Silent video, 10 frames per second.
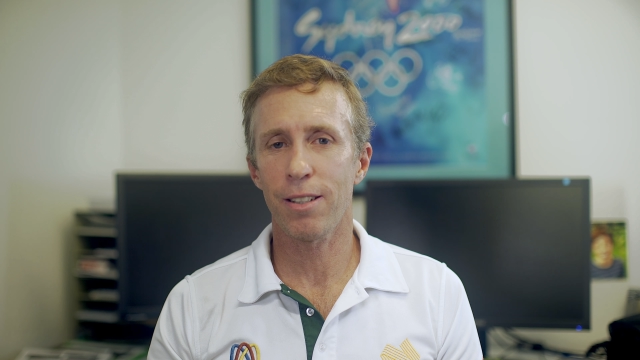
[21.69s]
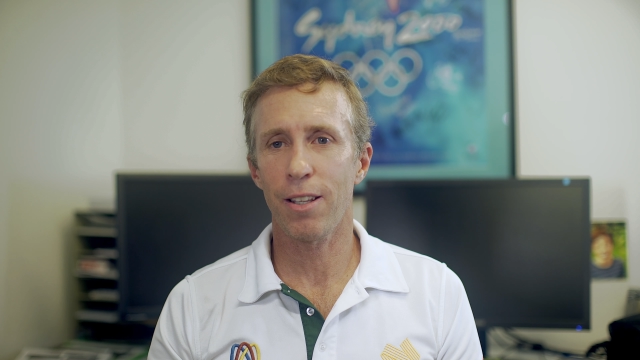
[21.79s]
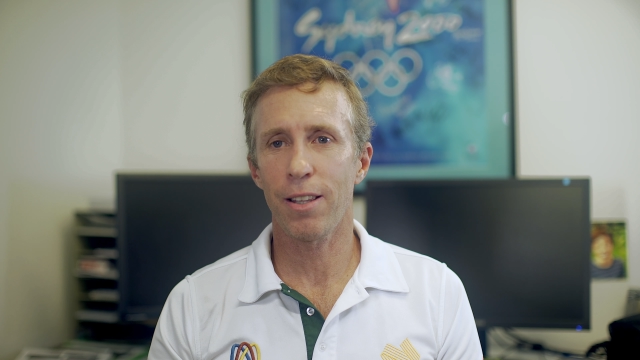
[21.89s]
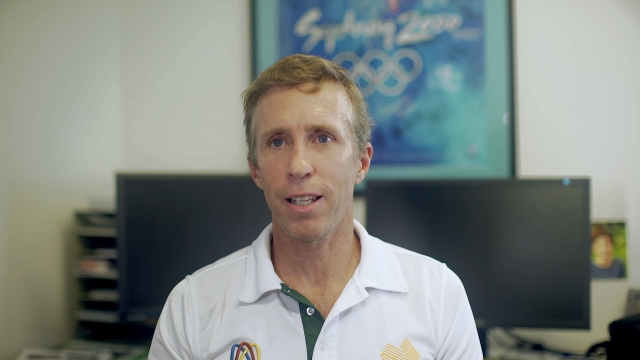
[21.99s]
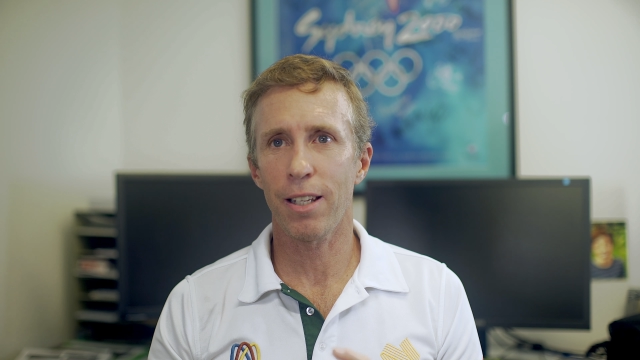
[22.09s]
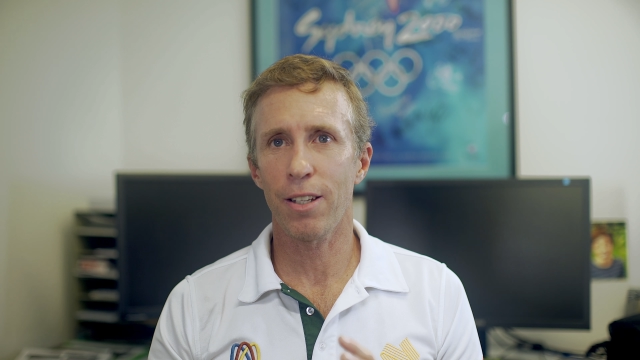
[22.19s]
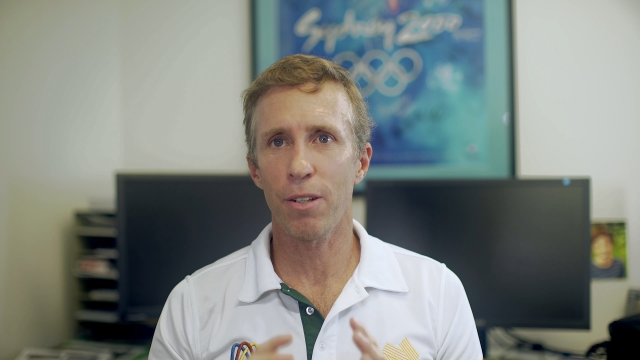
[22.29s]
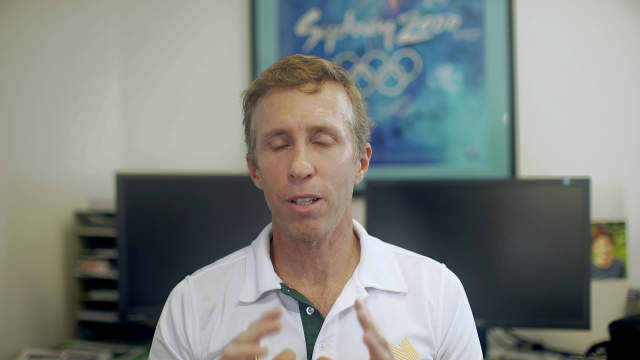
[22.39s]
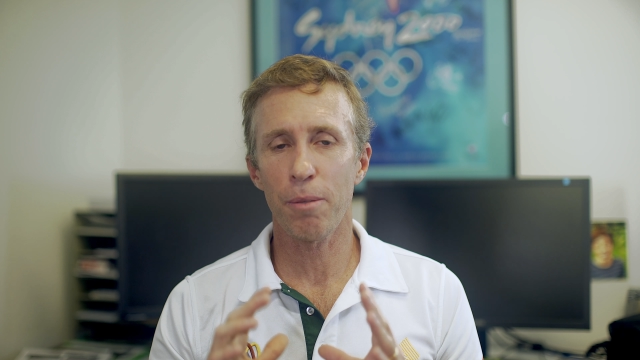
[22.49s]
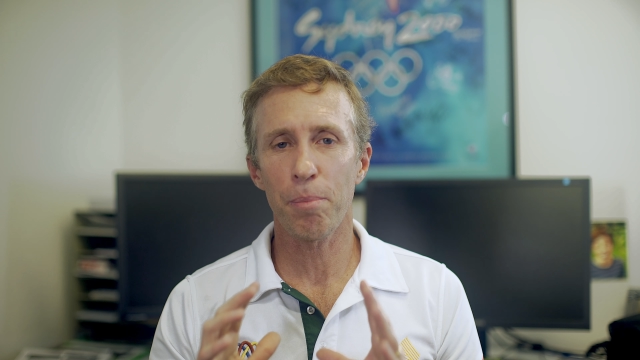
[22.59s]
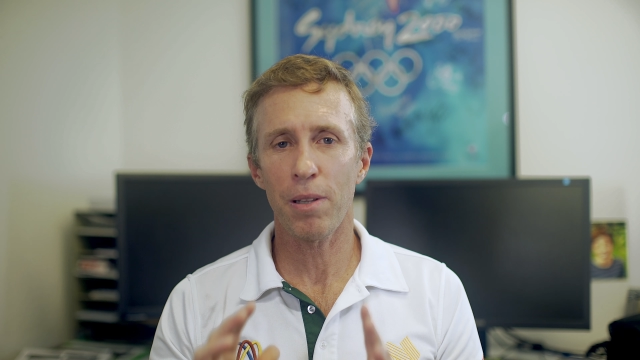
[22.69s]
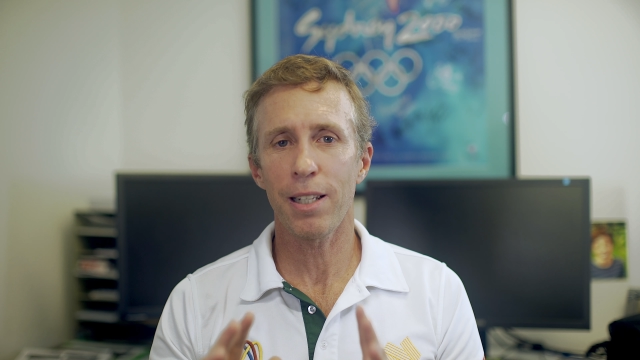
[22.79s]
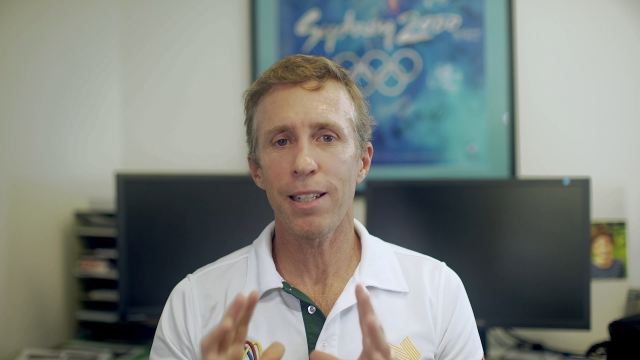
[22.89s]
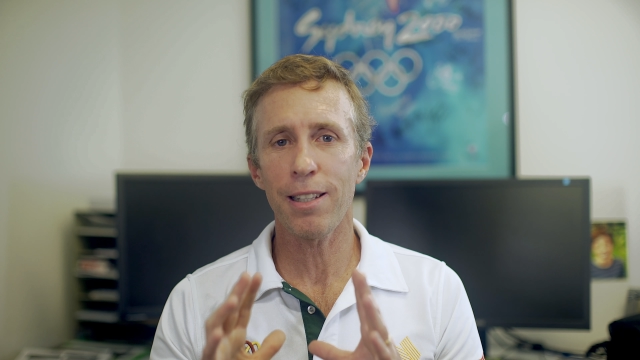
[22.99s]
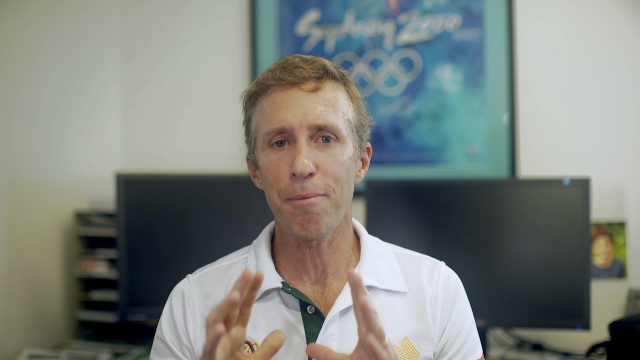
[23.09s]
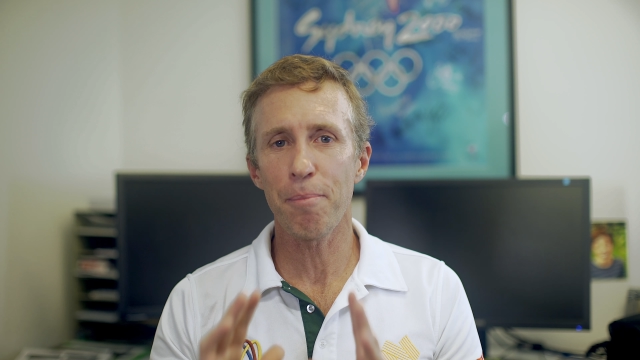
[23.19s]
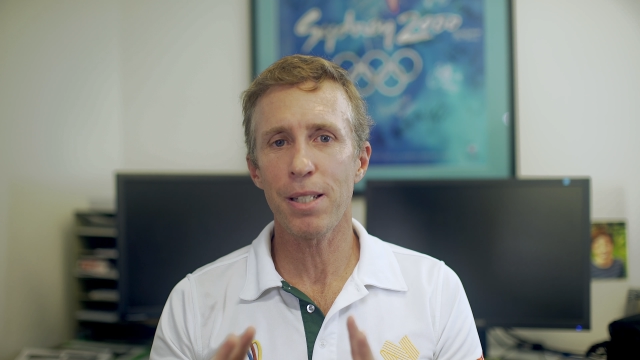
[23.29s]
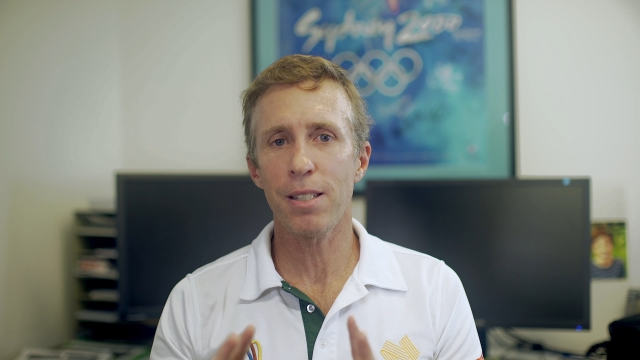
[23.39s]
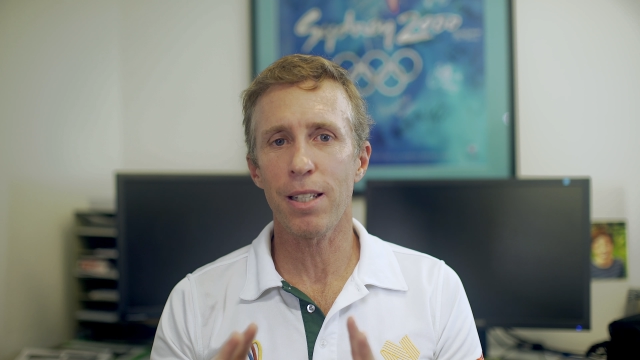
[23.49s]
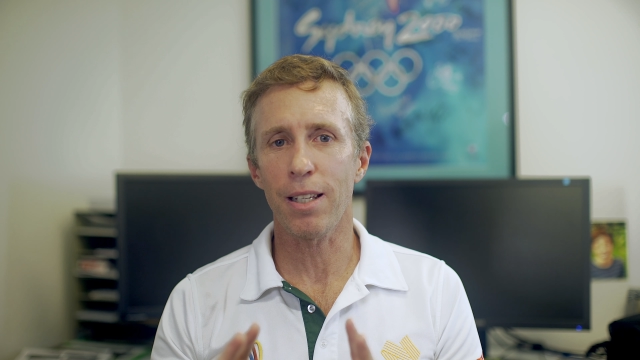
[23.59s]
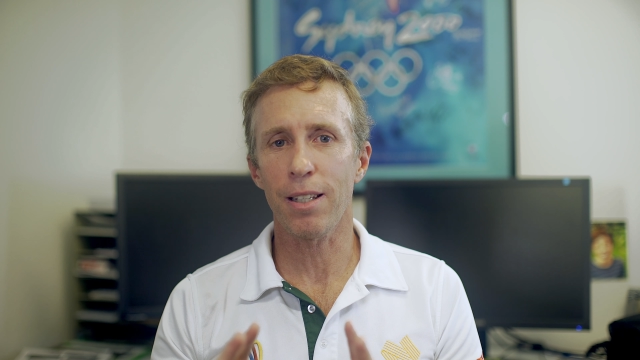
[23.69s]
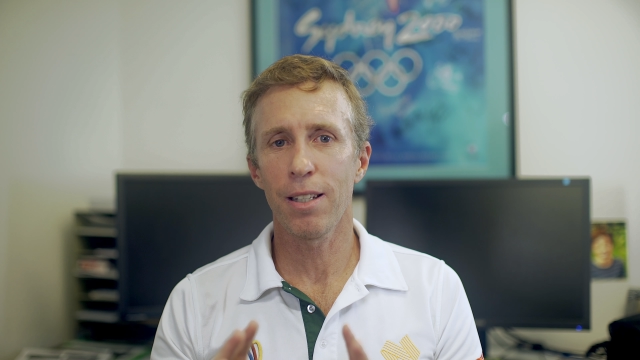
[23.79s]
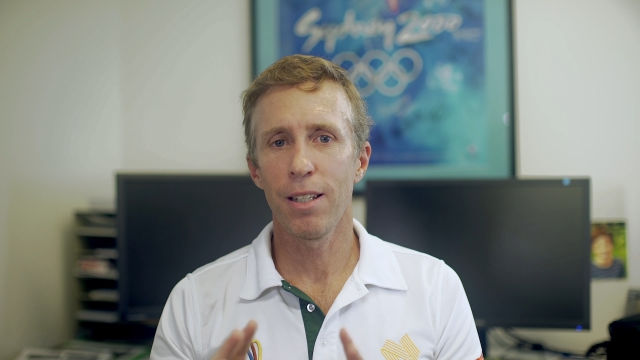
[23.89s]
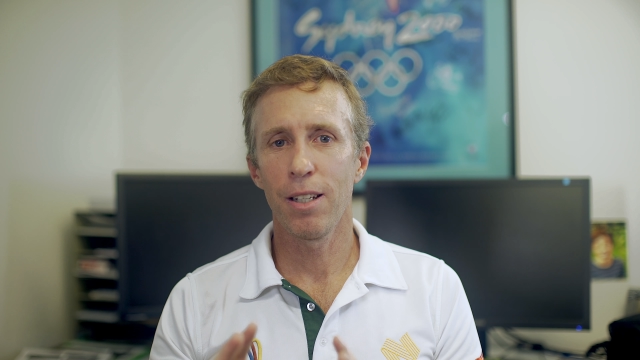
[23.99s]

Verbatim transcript: I think, you're completely missing